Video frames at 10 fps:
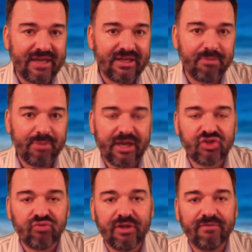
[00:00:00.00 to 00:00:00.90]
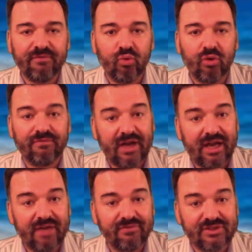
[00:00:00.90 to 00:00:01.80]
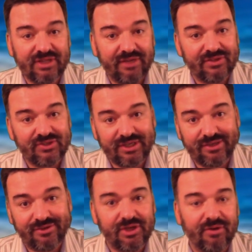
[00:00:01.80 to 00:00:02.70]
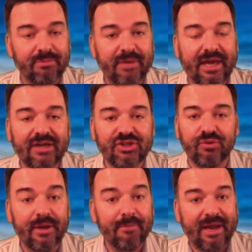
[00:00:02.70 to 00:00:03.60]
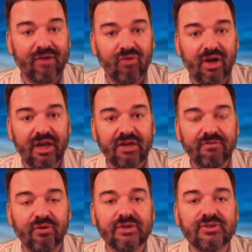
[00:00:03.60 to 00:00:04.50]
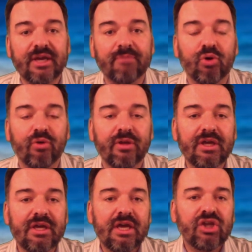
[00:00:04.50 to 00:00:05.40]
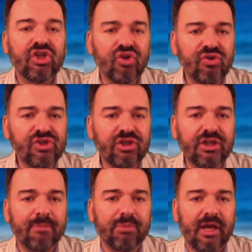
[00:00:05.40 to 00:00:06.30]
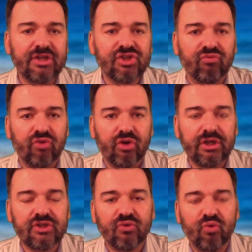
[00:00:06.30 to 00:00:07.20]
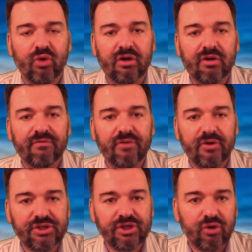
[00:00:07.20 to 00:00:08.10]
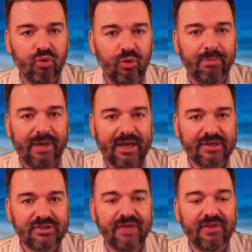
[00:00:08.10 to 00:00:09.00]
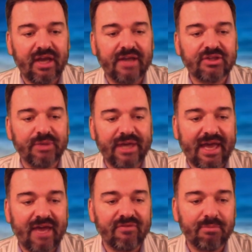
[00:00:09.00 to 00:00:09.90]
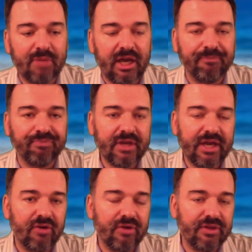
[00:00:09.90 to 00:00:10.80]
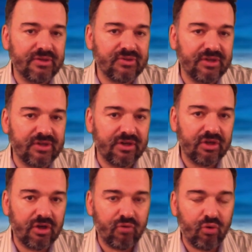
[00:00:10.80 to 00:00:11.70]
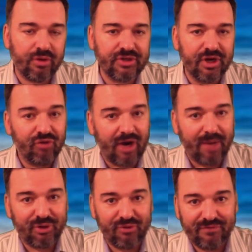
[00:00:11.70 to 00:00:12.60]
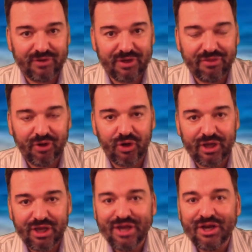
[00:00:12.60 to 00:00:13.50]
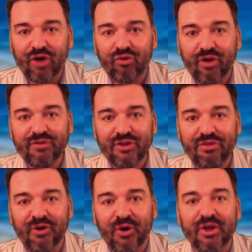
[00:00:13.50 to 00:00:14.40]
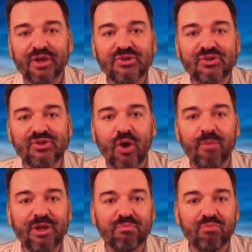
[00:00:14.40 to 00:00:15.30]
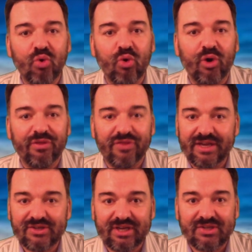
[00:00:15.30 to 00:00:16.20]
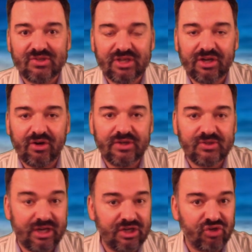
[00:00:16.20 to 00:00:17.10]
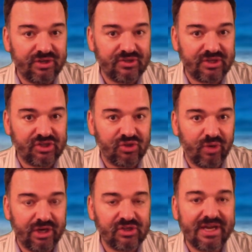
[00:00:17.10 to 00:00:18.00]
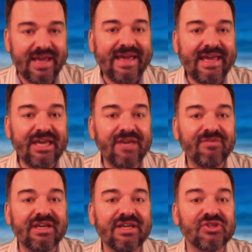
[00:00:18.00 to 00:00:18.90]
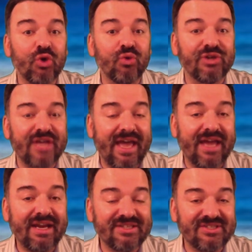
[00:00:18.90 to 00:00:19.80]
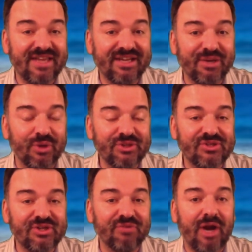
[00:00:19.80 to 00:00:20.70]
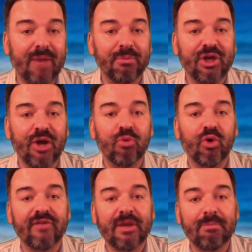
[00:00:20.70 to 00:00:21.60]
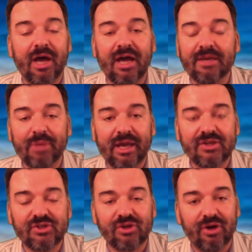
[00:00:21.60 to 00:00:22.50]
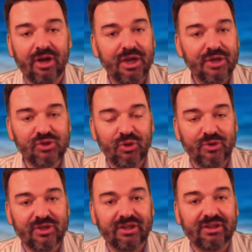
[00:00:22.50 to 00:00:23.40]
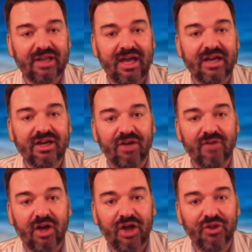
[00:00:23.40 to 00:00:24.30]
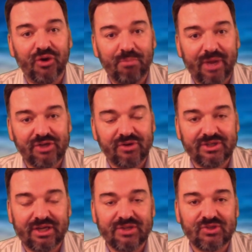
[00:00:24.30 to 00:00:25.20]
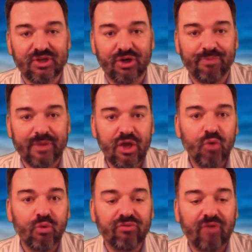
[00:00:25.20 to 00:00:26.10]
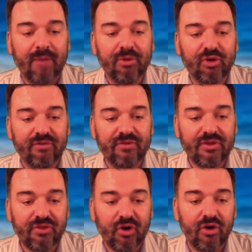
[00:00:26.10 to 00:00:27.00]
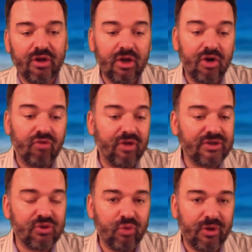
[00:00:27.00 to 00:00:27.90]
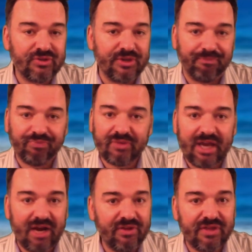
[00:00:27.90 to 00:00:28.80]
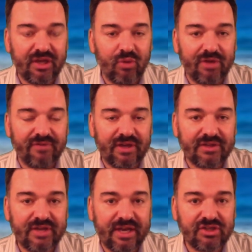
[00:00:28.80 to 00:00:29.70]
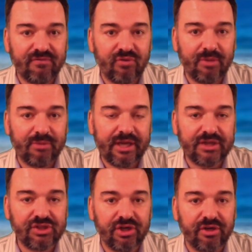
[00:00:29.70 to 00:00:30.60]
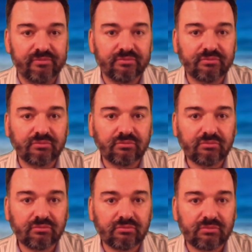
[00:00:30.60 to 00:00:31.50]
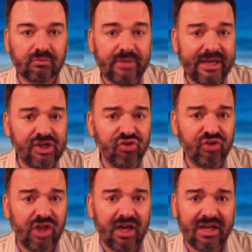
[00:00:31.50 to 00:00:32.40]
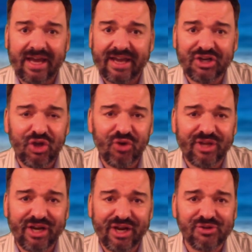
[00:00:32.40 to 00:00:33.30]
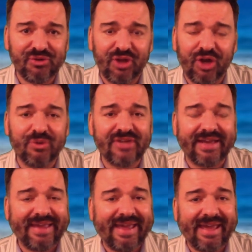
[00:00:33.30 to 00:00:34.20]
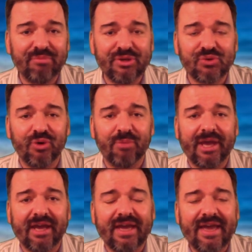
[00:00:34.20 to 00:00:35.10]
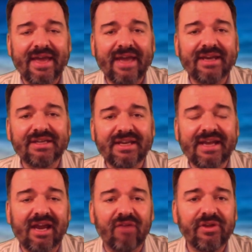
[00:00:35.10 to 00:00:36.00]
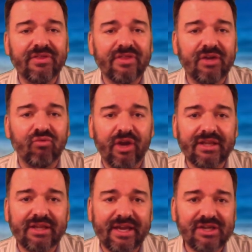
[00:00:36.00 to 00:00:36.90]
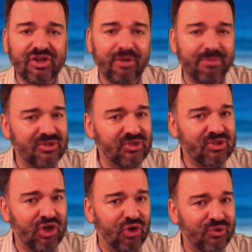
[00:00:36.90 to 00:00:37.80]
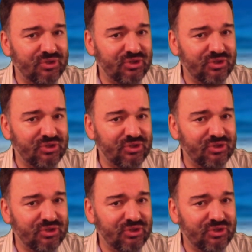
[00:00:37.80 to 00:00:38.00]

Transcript: in the past 3, 4, 5, even 6 years going back to Matt Ryan, for example, usually applies to rookies or first-year quarterbacks. And the guys that we have in mind entering this season, of course, Robert Griffin III. Now, Griffin III, so many more things to consider. His injury situation, even his own dad had said that he wants to see Robert become more of a pocket passer. So there's a lot of other metrics to consider with Robert Griffin III. Russell Wilson, everything went fantastic for him last year. Andrew Luck. I know that Andrew Luck was that can't-miss quarterback, and he did everything right last year, but still,